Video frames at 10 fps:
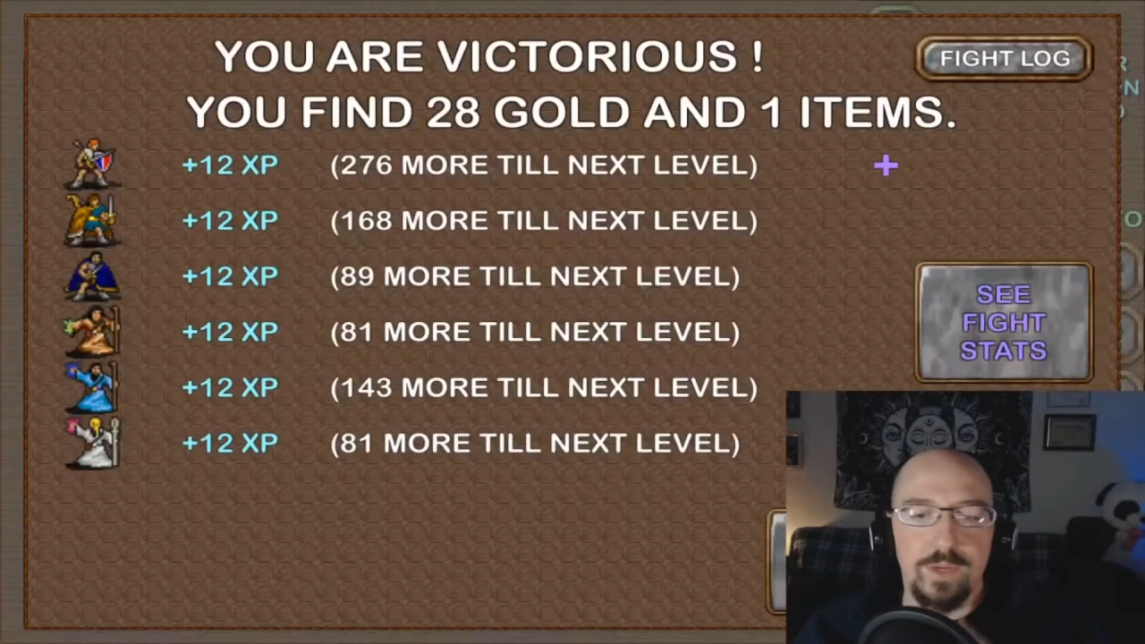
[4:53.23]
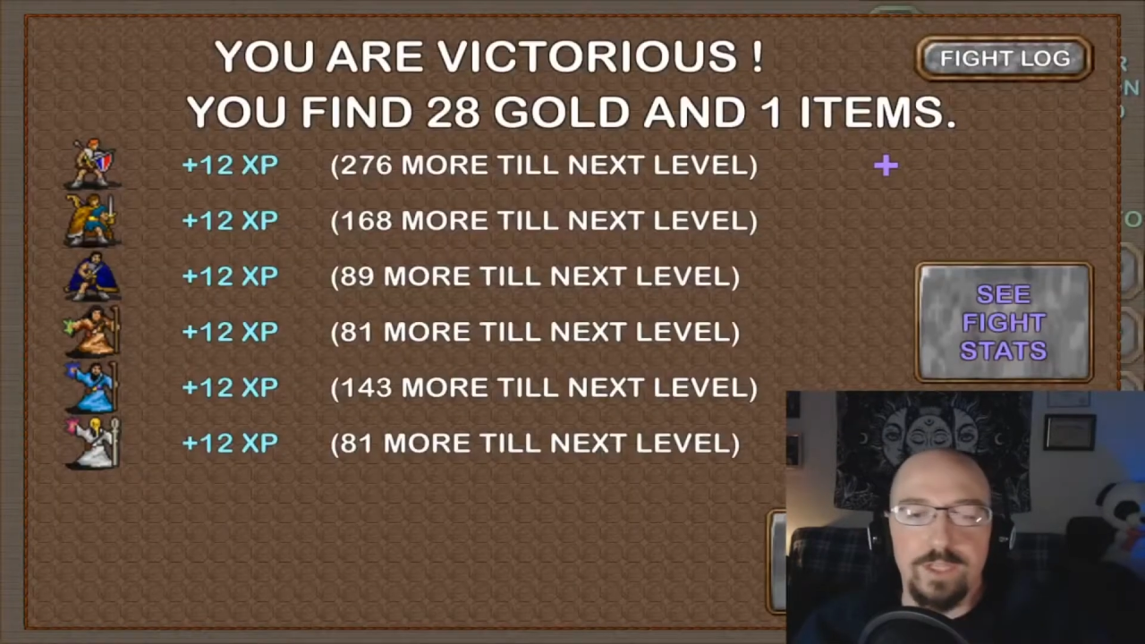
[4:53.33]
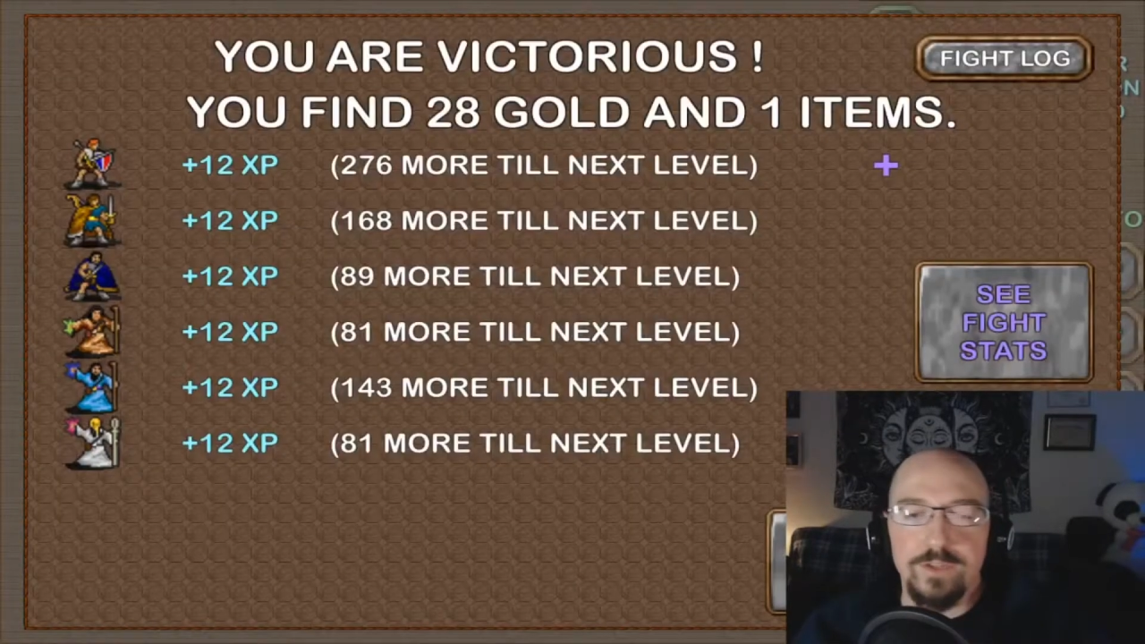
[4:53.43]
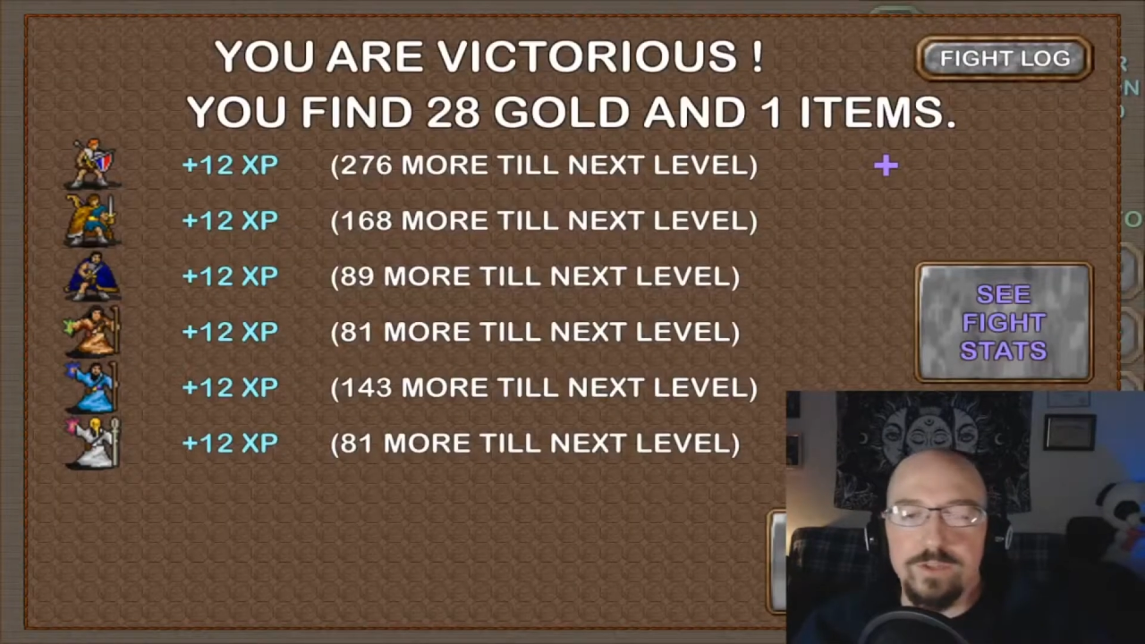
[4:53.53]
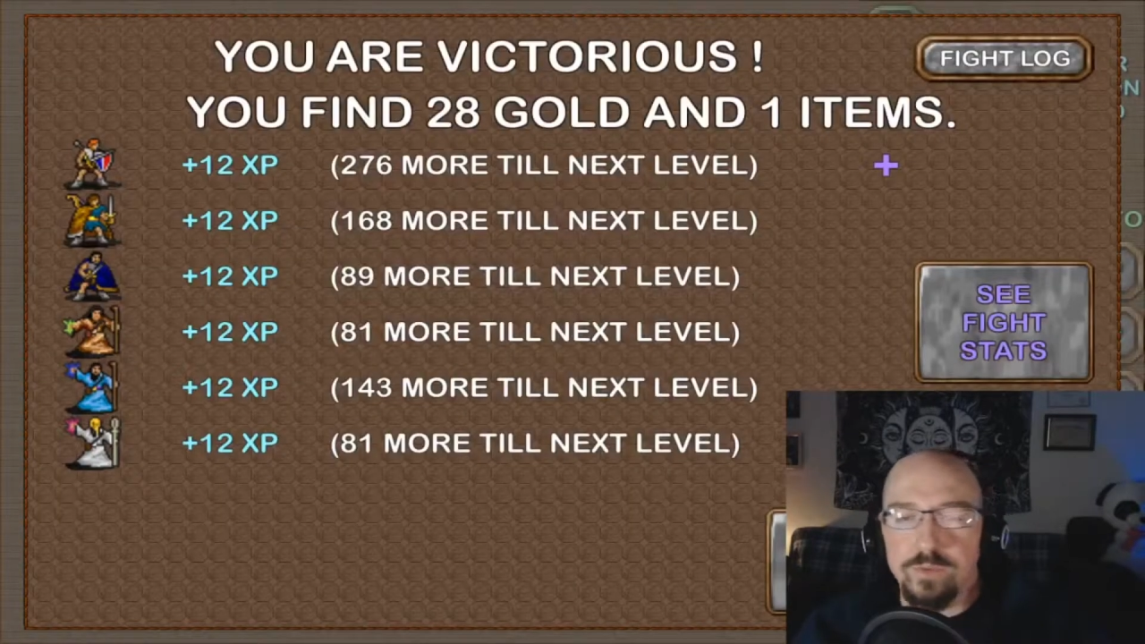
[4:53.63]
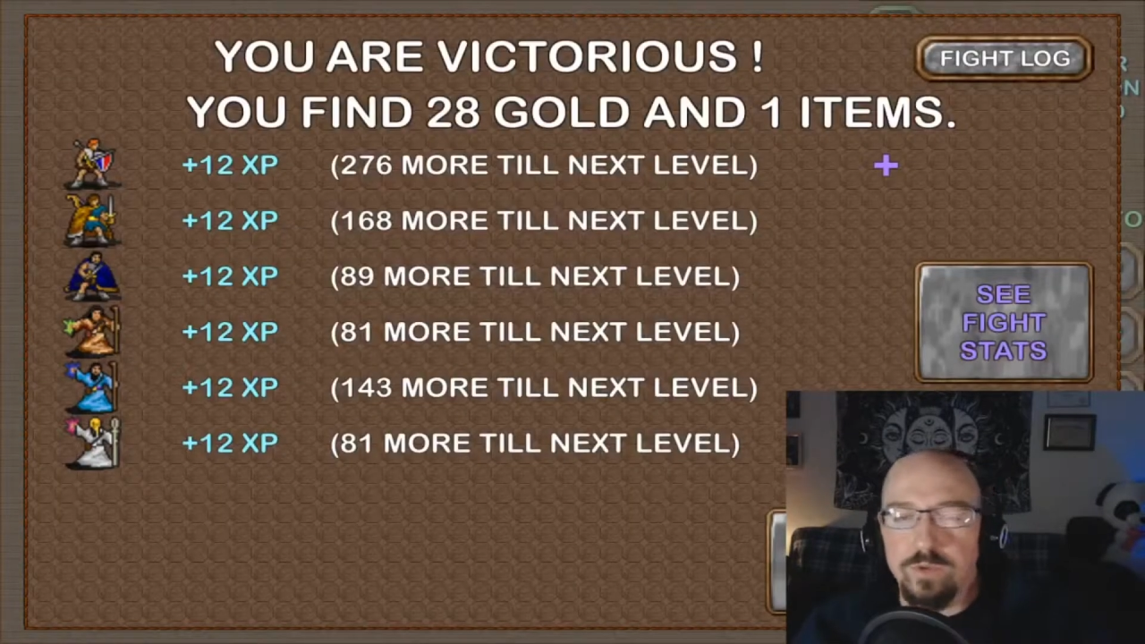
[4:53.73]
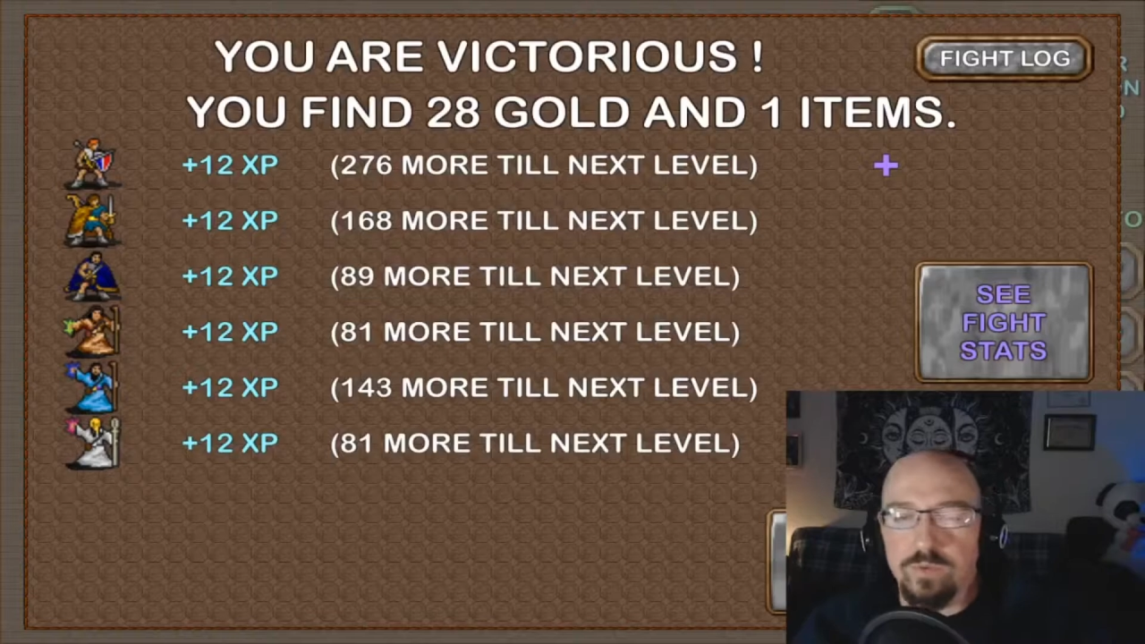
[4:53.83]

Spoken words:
need to, we'll